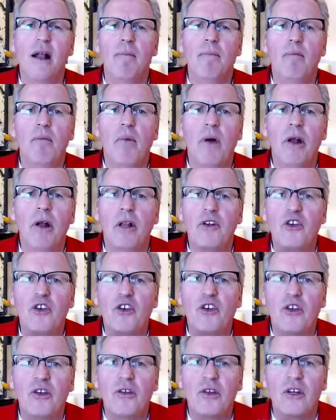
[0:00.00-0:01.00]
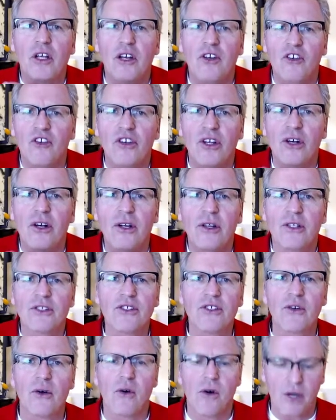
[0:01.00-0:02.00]
But consider the
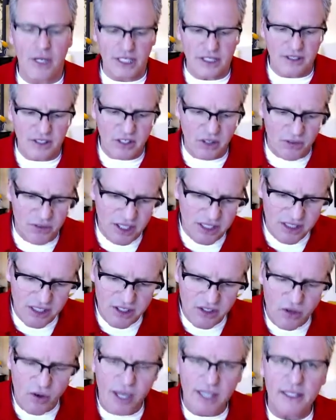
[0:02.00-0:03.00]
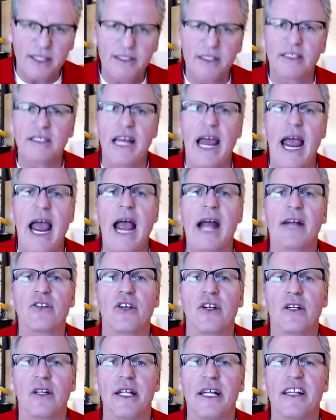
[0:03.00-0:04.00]
stories. So this is great. This is
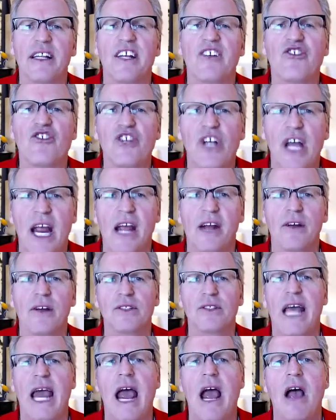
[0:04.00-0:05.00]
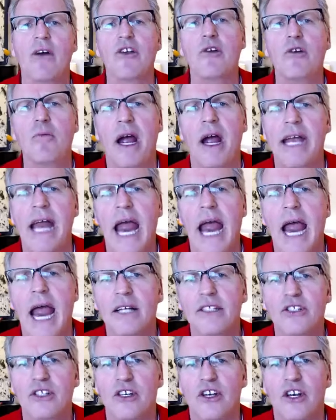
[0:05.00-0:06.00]
tactically the channels, how you might
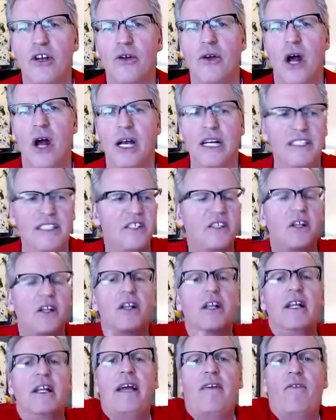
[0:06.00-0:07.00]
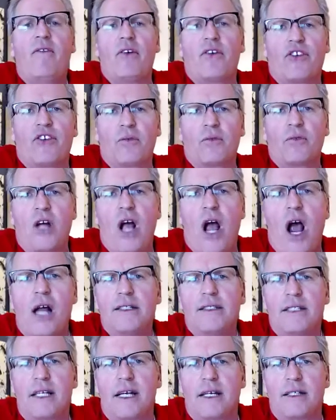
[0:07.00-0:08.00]
execute on it, deliver some
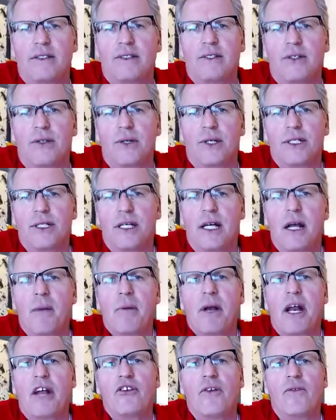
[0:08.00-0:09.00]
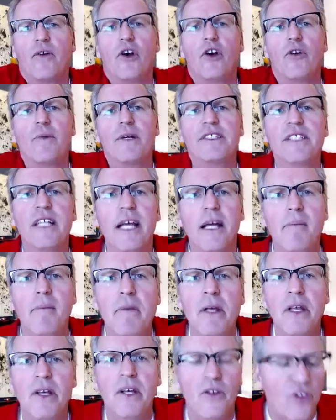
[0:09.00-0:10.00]
content to it. But as you've heard me say a
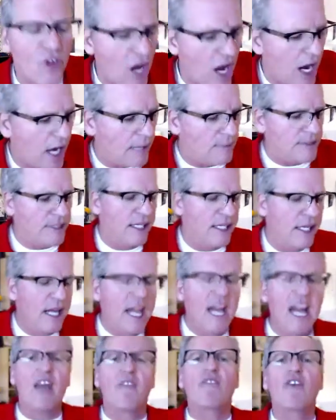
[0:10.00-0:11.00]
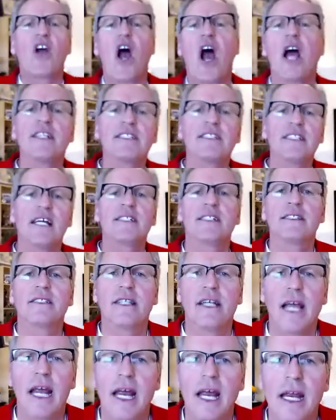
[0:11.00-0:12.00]
million times, if content is
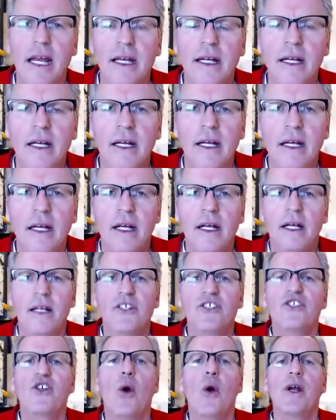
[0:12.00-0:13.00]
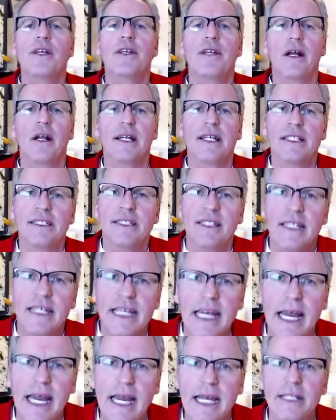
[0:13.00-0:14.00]
king, storytelling is the
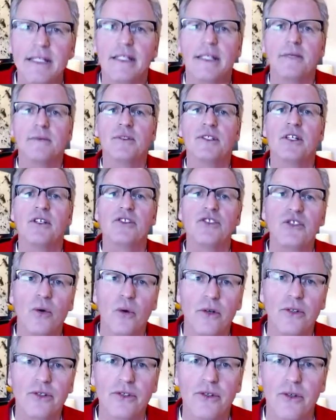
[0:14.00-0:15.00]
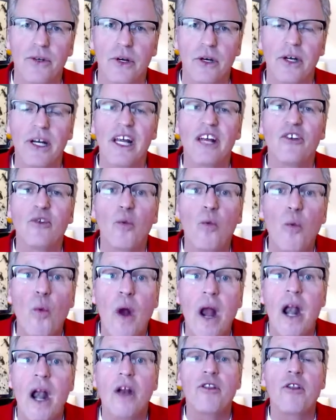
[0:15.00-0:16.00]
kingdom's sorcerer. It's
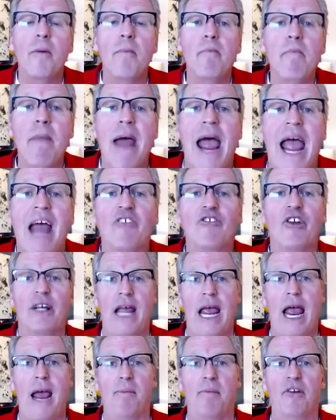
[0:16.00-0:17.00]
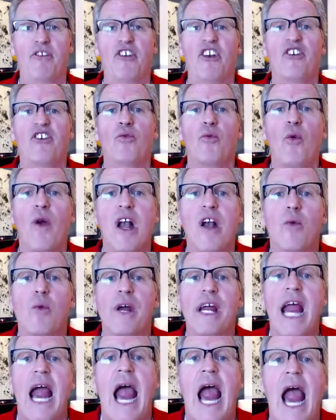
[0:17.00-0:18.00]
where the magic happens. It's where
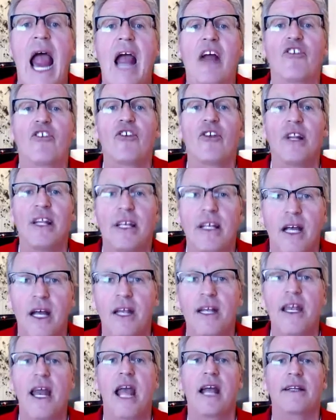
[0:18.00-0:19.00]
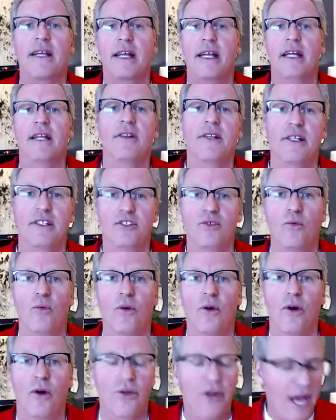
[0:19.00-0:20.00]
we actually connect in this
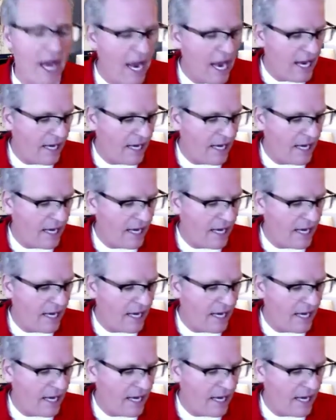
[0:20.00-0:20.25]
world.